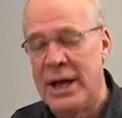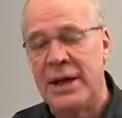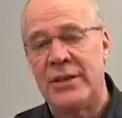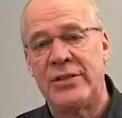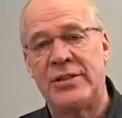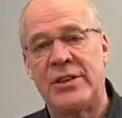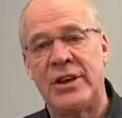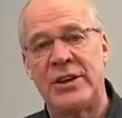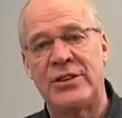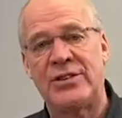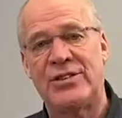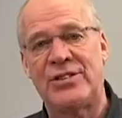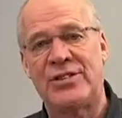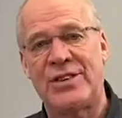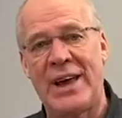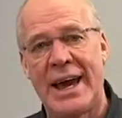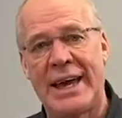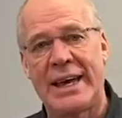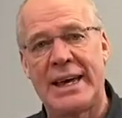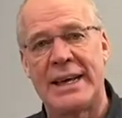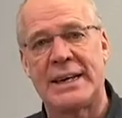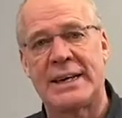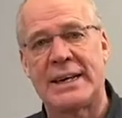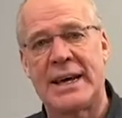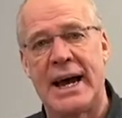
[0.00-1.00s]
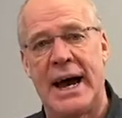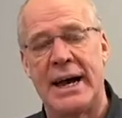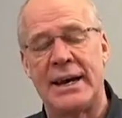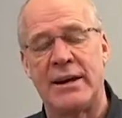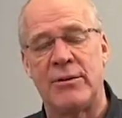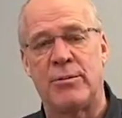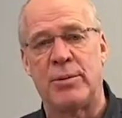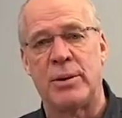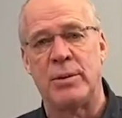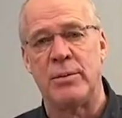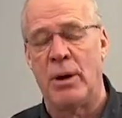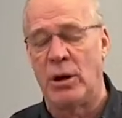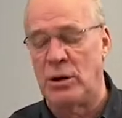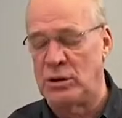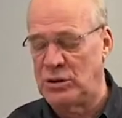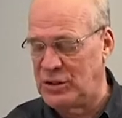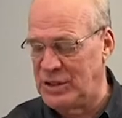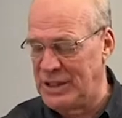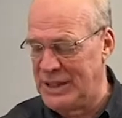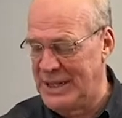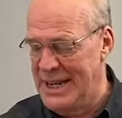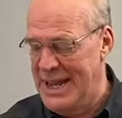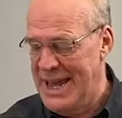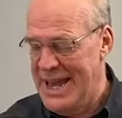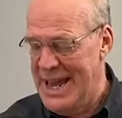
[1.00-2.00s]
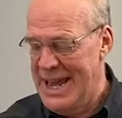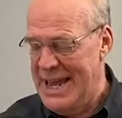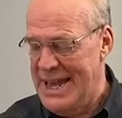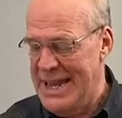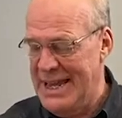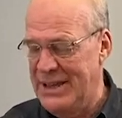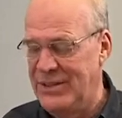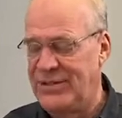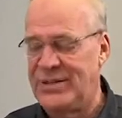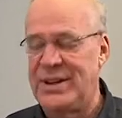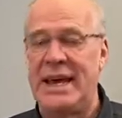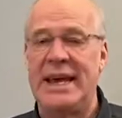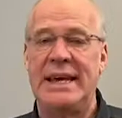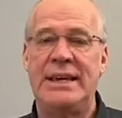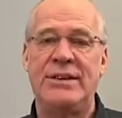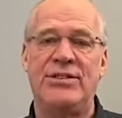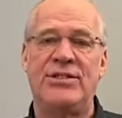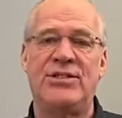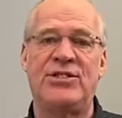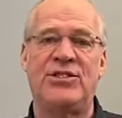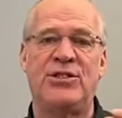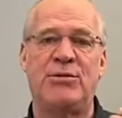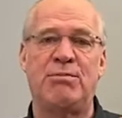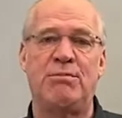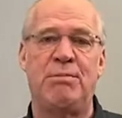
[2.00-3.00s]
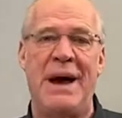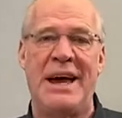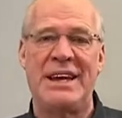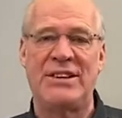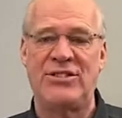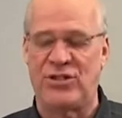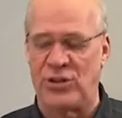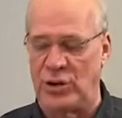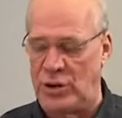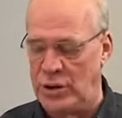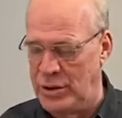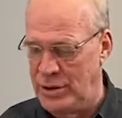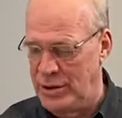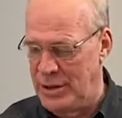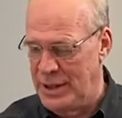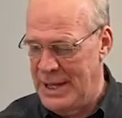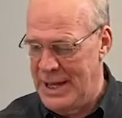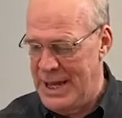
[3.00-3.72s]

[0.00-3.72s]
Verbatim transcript: The second kind of promotion is a special.